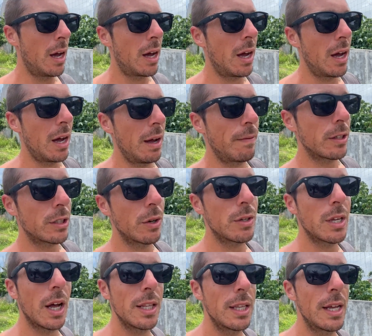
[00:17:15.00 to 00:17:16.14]
I've also
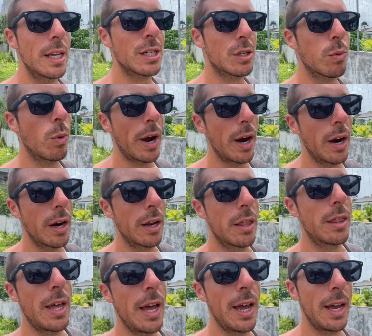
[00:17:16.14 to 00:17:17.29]
done this where
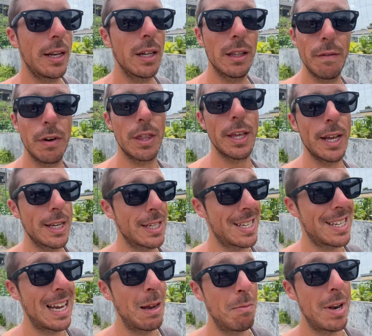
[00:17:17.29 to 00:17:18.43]
they delivered things the
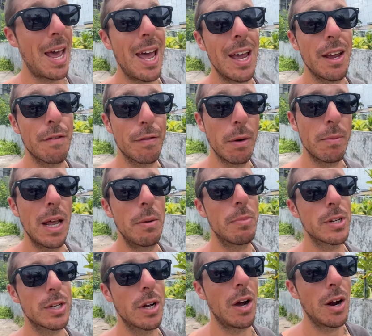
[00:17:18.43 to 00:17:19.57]
same day from
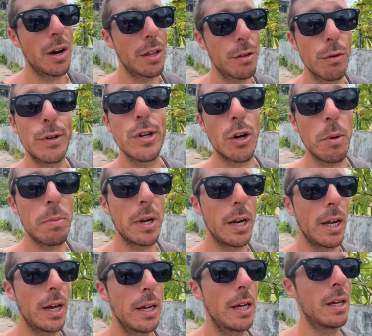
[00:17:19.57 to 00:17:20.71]
Denpasar through
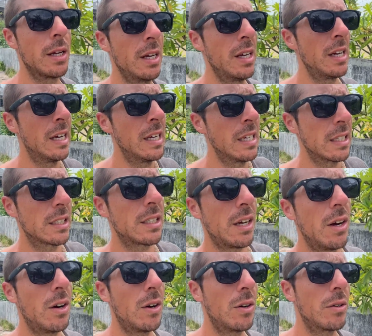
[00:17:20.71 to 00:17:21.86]
Tokopedia.
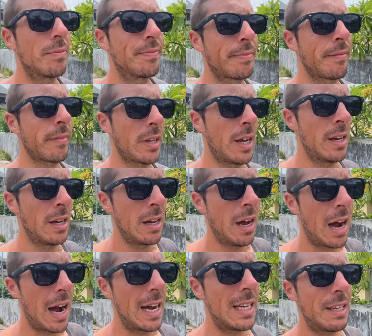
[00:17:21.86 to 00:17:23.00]
So
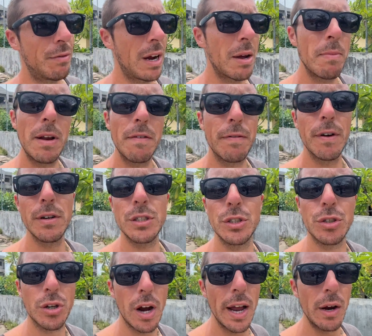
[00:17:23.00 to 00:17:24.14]
I recommend first
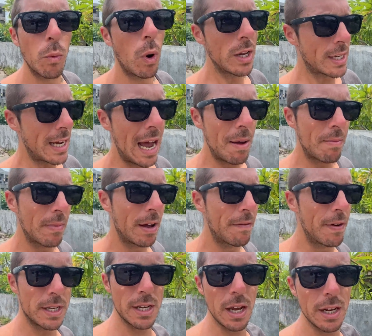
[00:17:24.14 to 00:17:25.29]
trying WhatsApp if
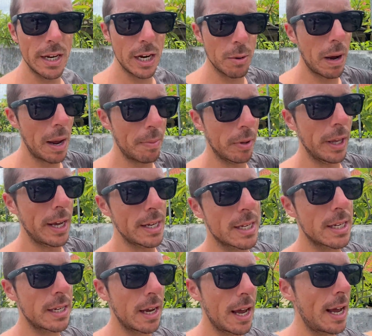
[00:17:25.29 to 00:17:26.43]
it's a nearby
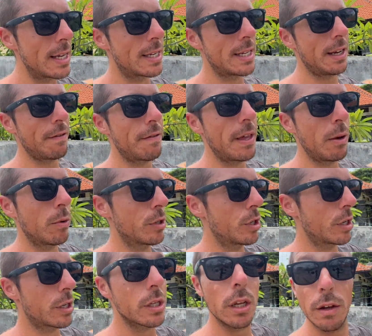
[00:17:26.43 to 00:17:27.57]
place and see if they will
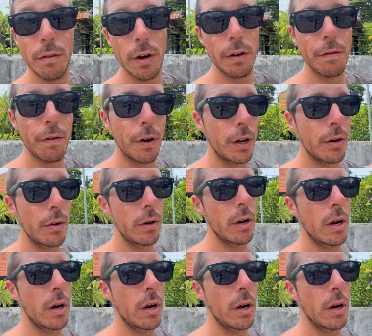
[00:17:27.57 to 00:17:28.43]
just deliver it for you.